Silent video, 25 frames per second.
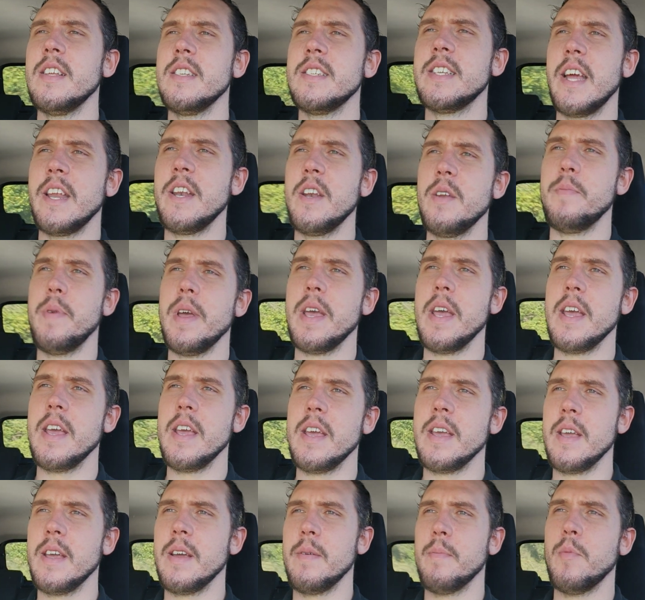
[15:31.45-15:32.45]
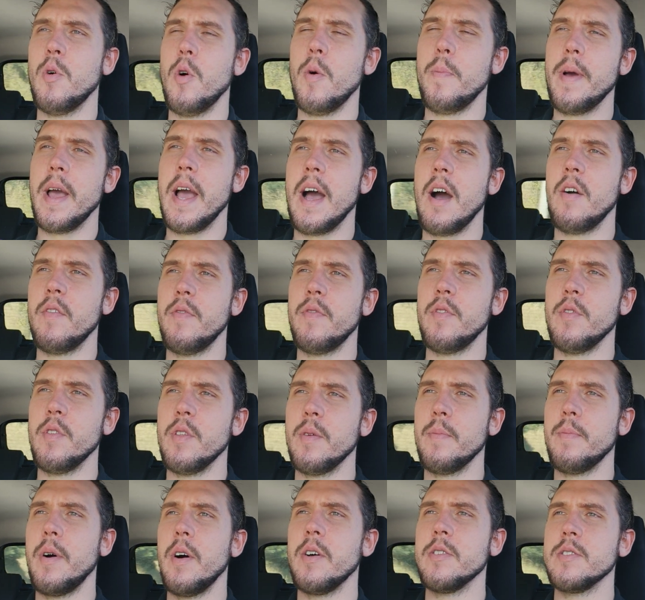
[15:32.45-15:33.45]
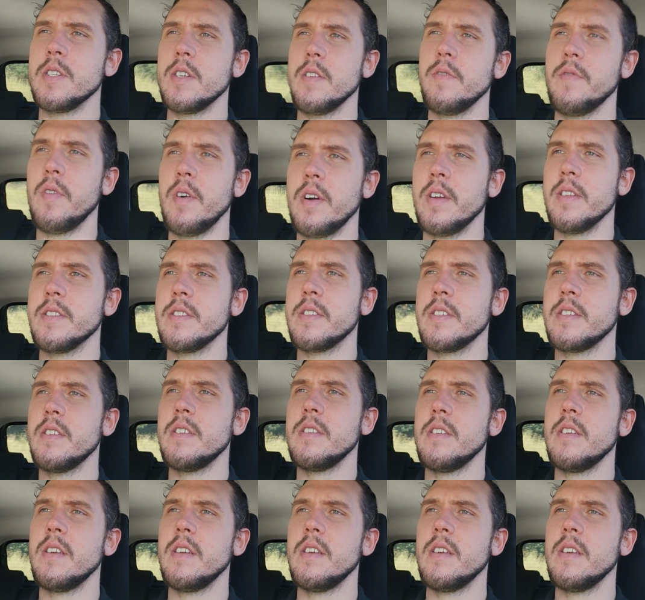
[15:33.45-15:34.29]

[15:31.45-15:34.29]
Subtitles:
tend to be more powerful than positive ones,